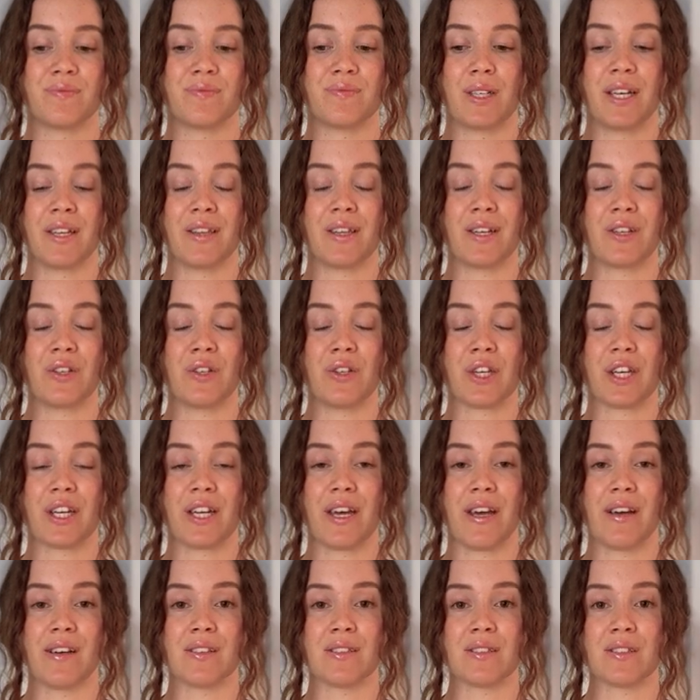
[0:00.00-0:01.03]
And then you can
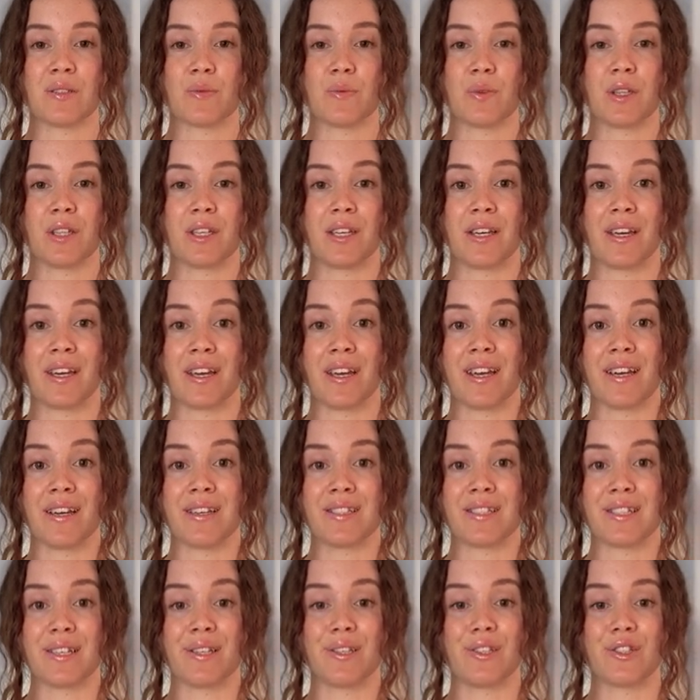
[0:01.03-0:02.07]
end with the
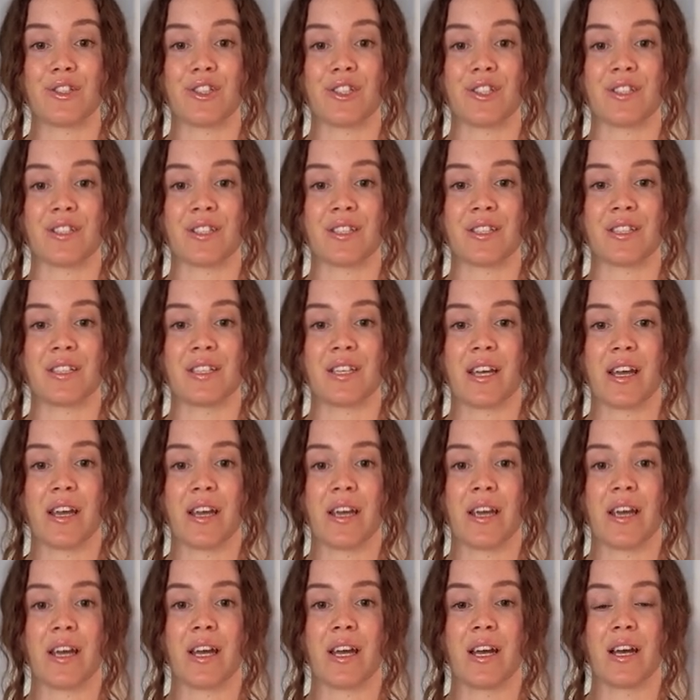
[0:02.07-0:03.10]
incantation,
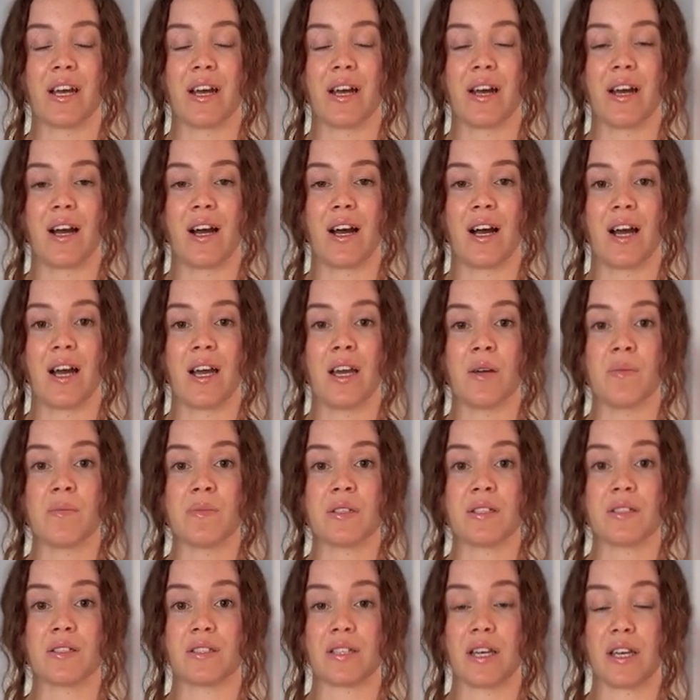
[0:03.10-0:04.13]
I am
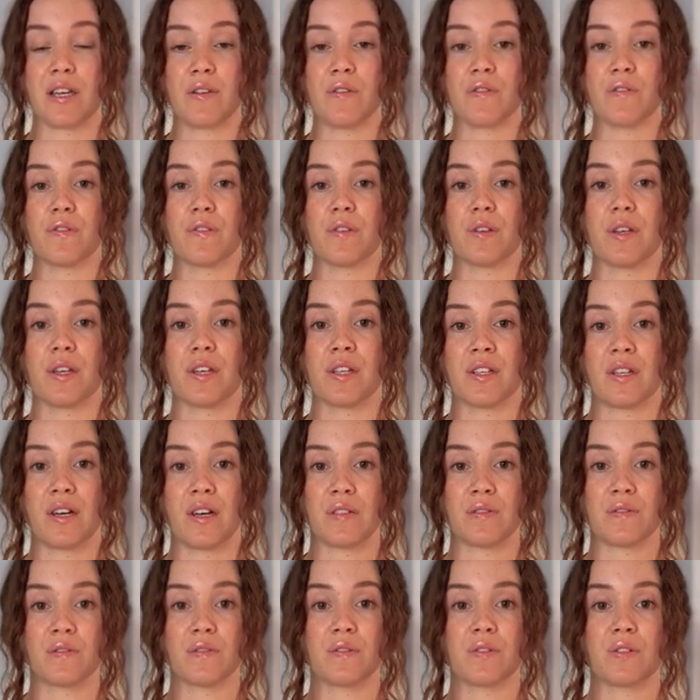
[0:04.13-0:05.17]
safe
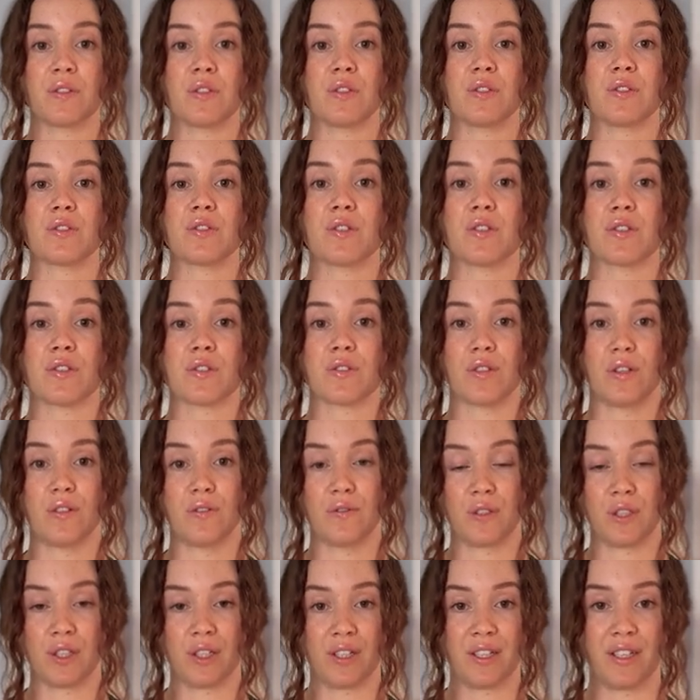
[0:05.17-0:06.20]
enough to
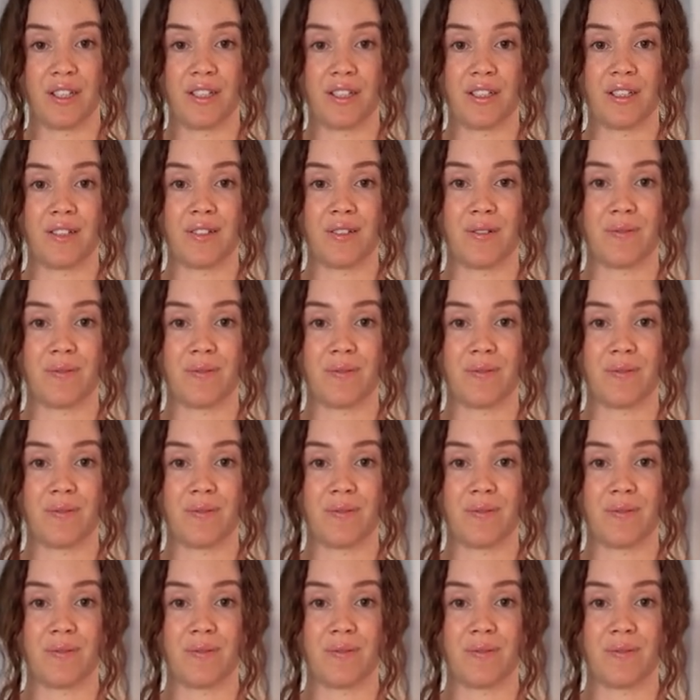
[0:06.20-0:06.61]
soften here.